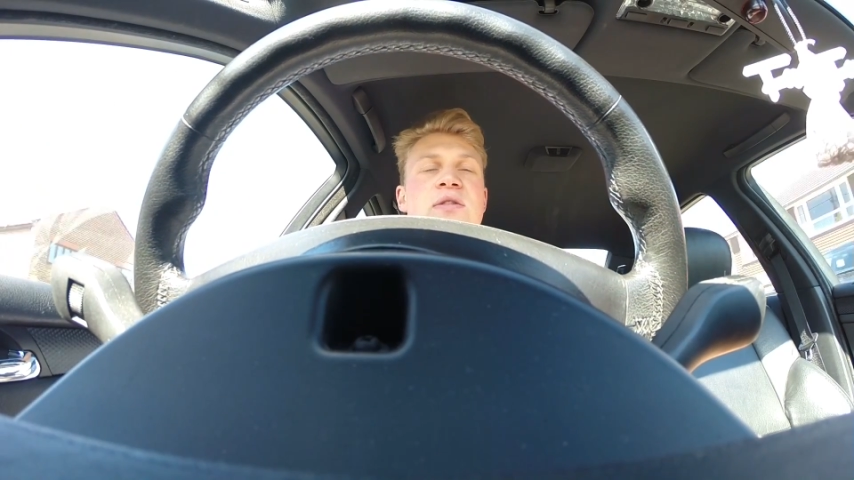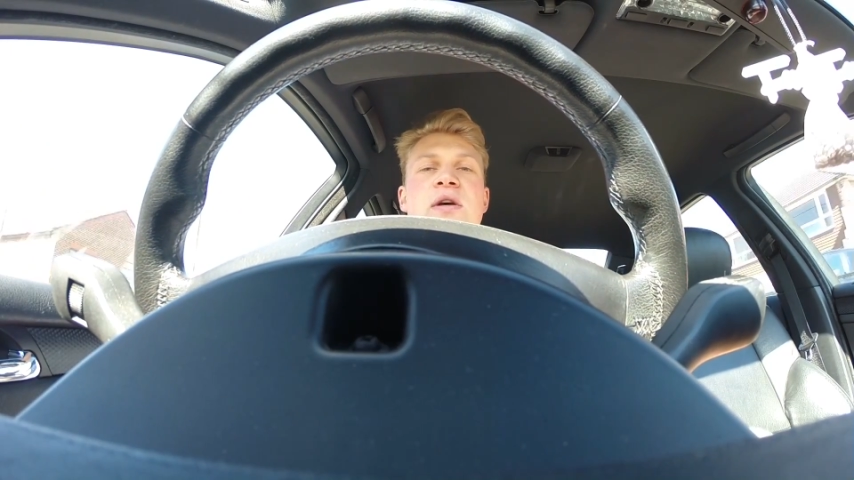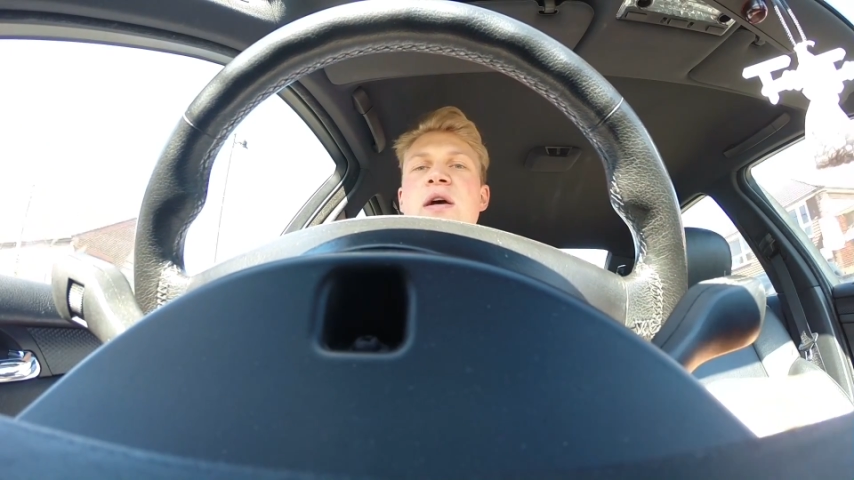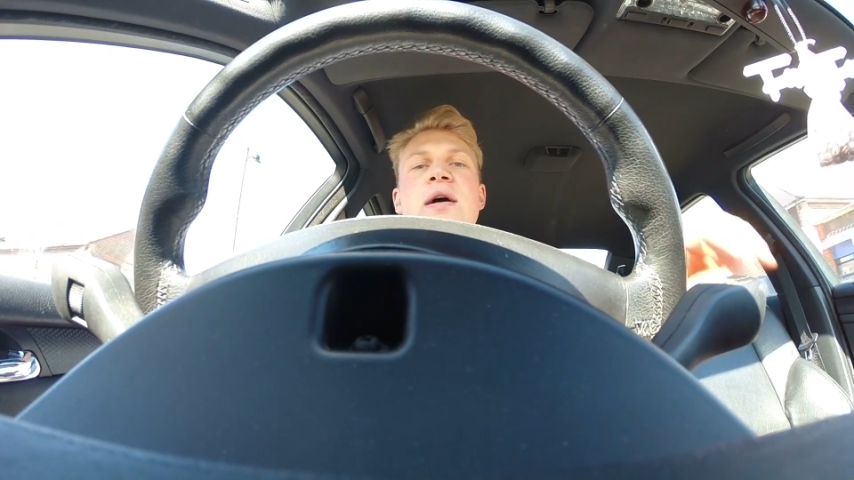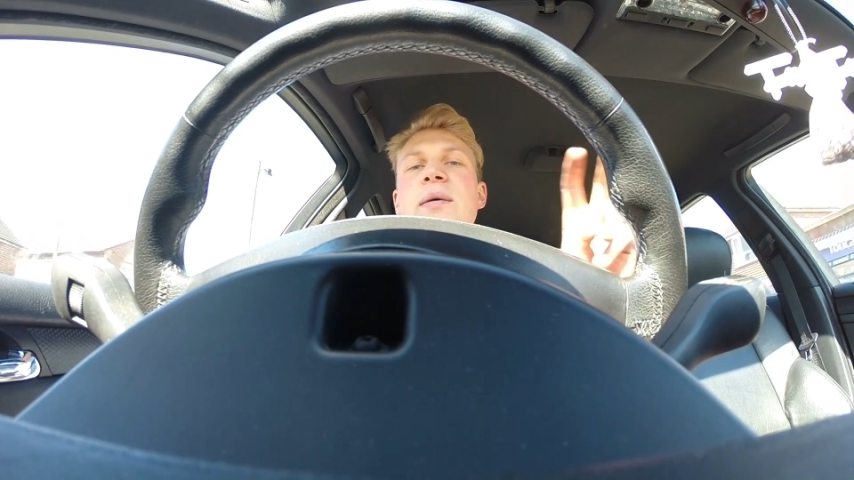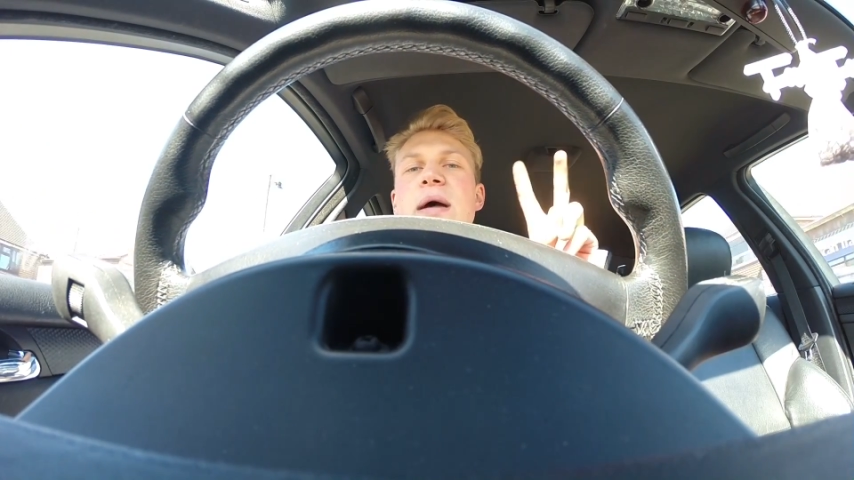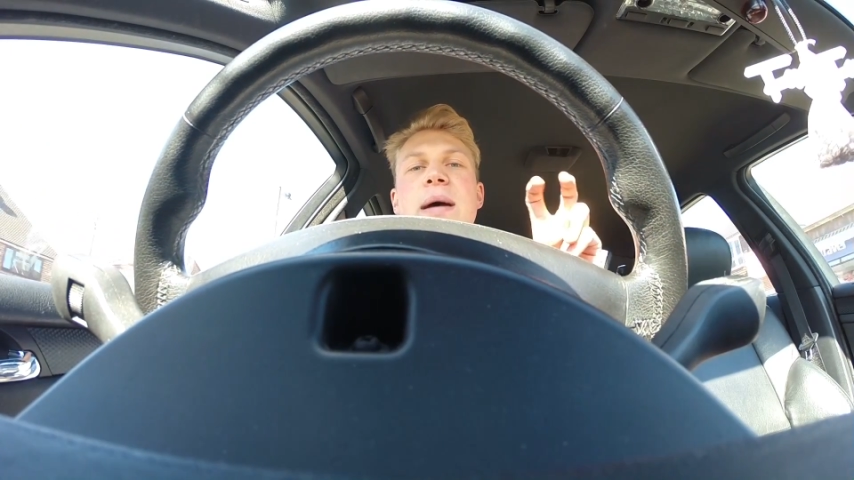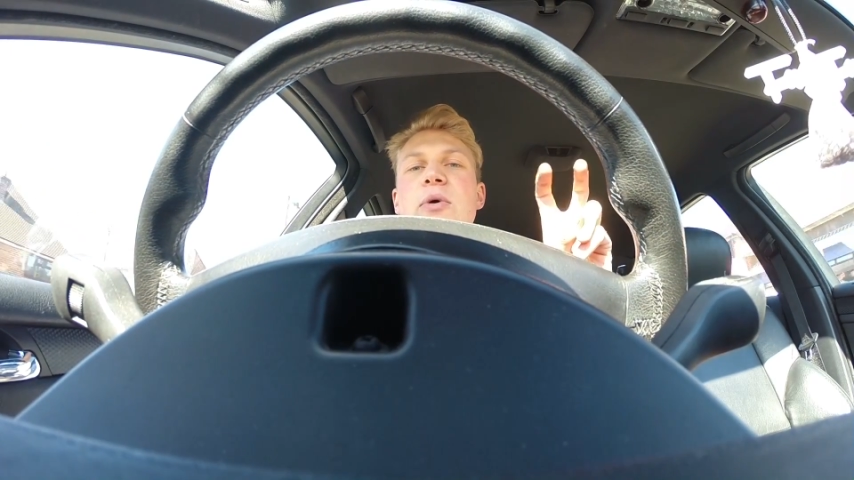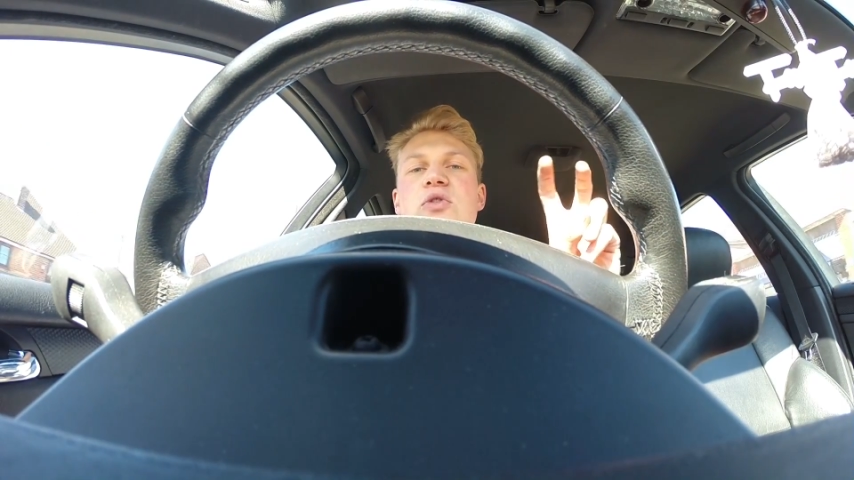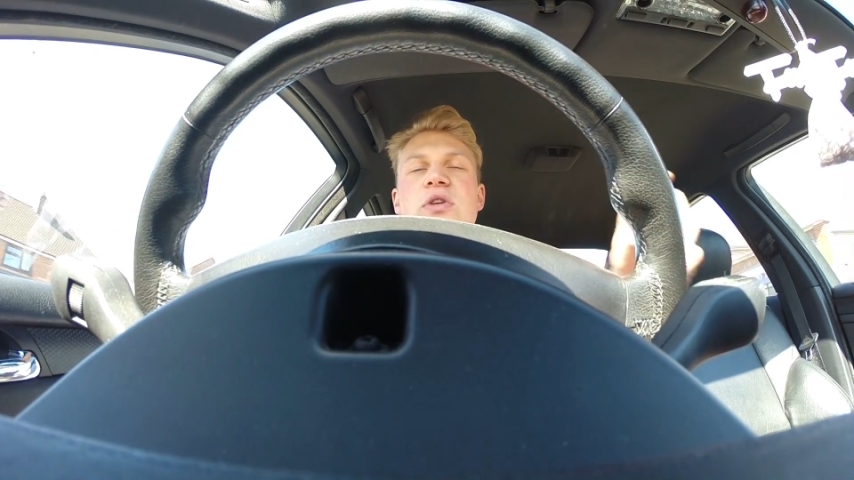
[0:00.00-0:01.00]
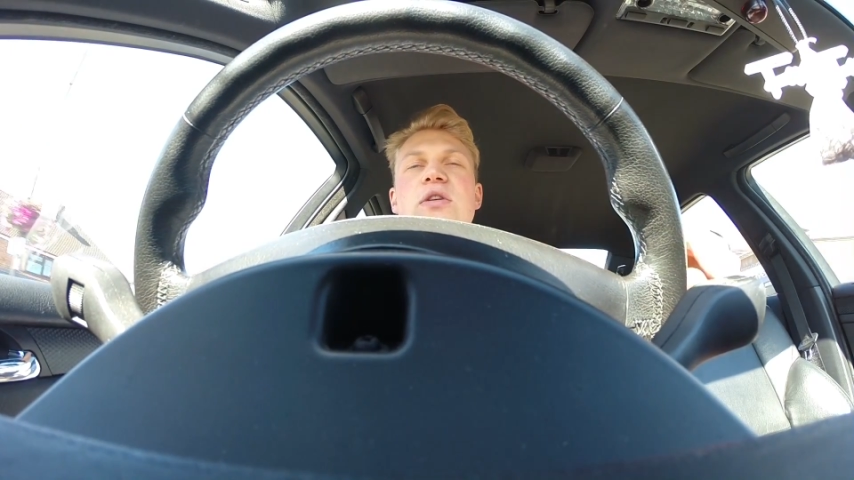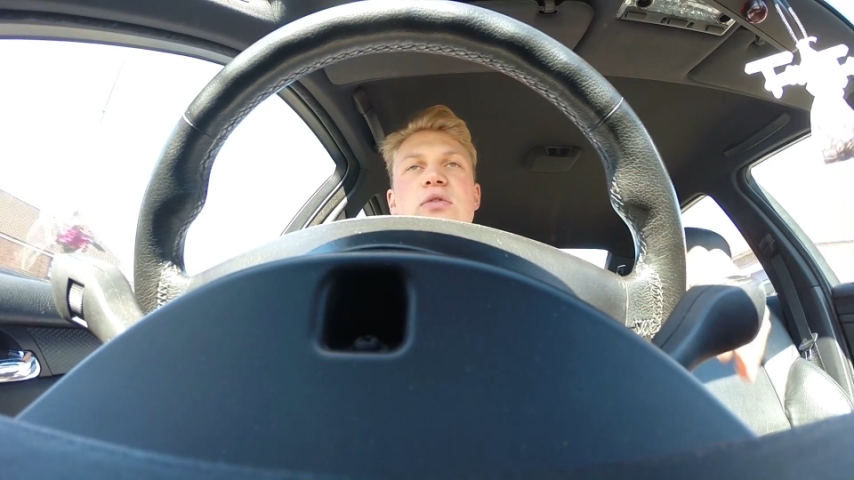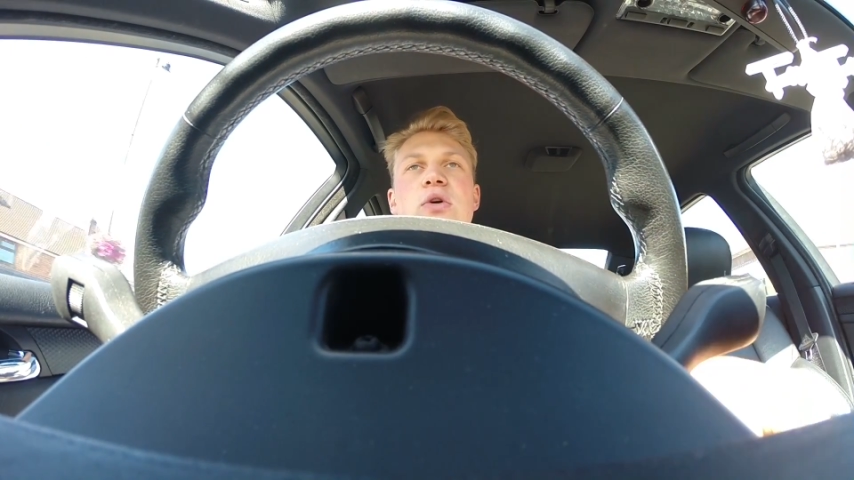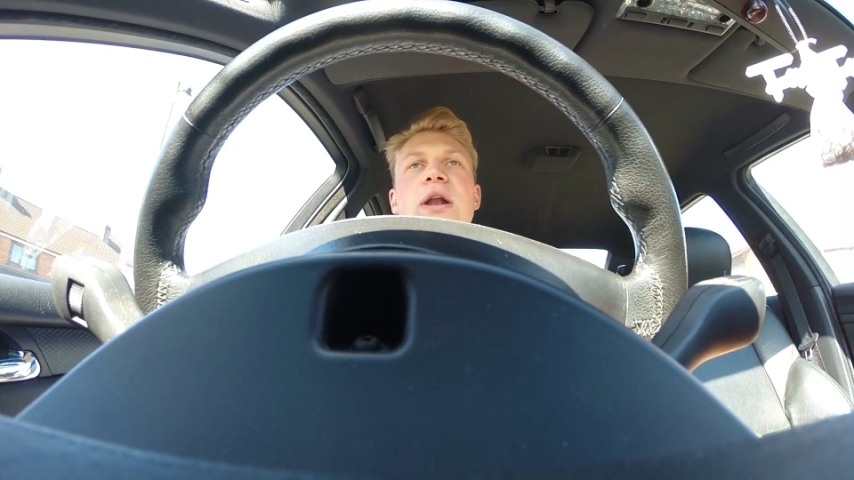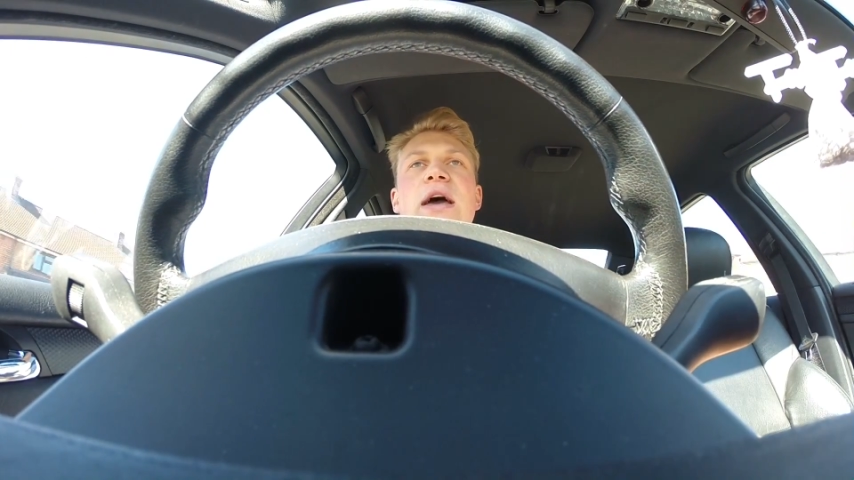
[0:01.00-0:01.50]
MOT
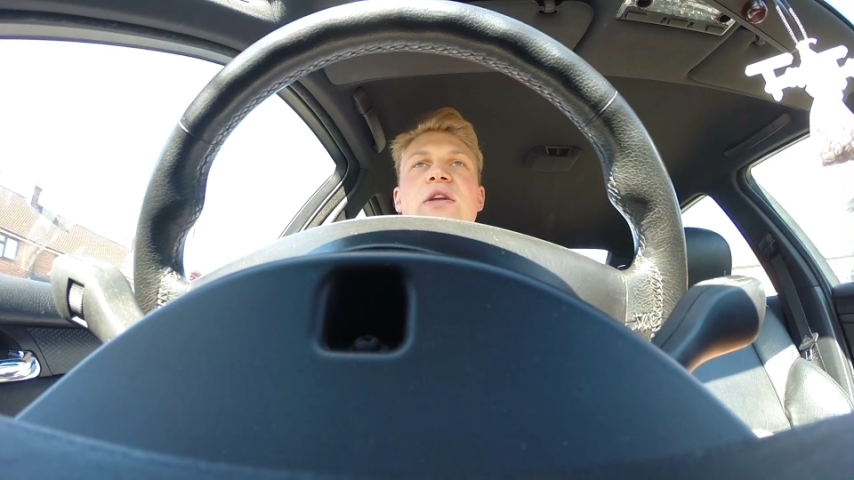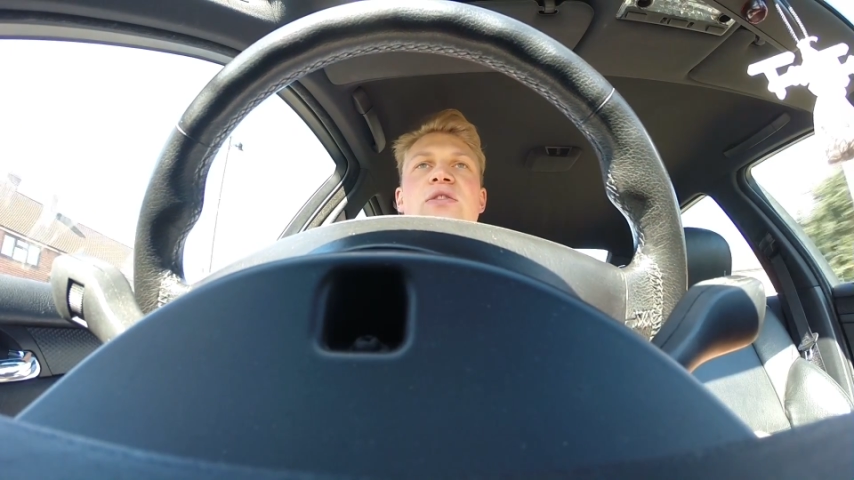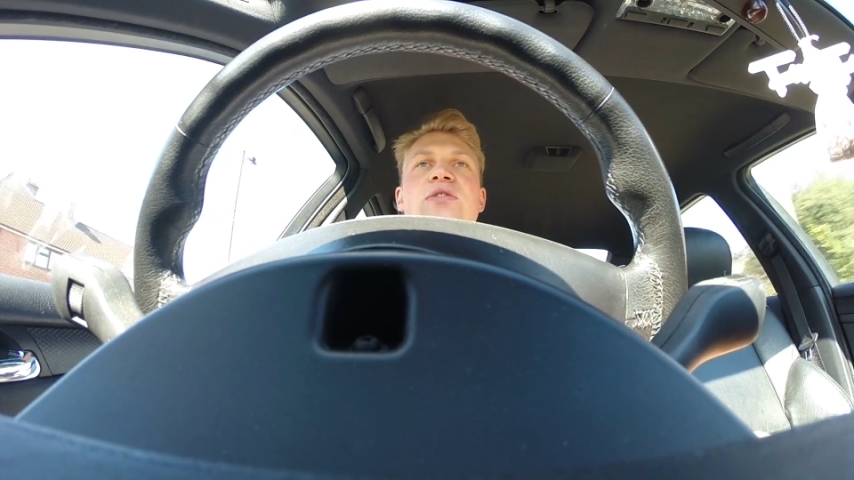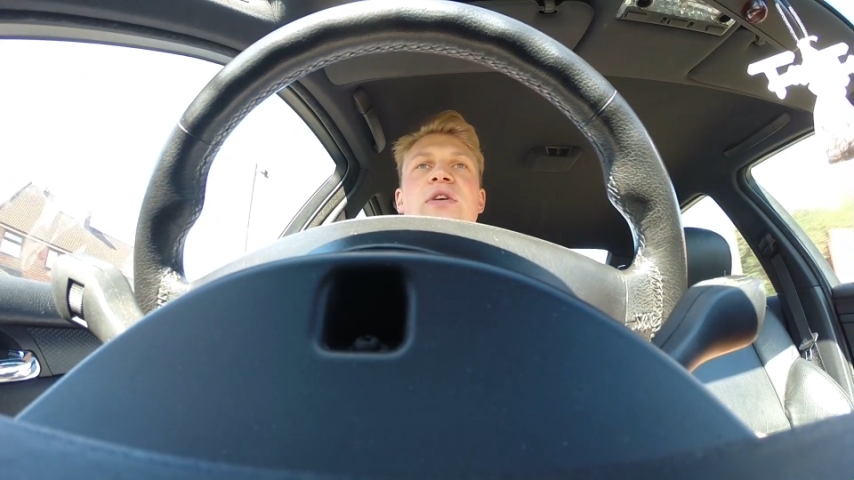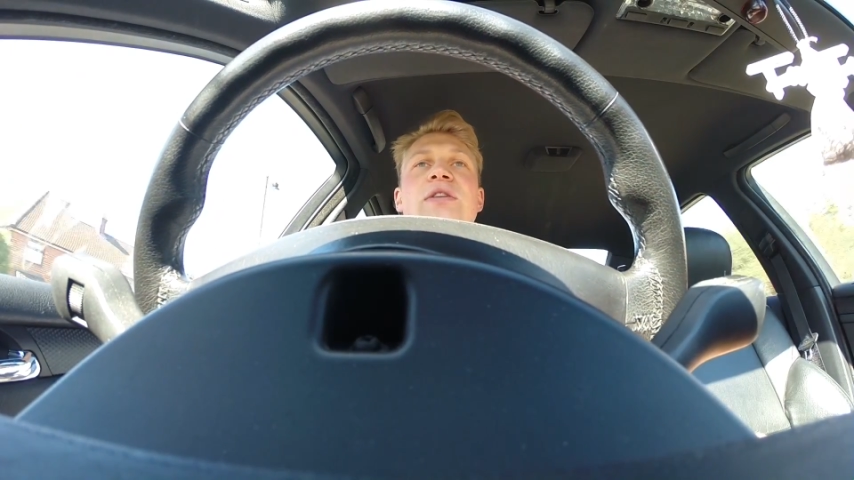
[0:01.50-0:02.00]
for gliders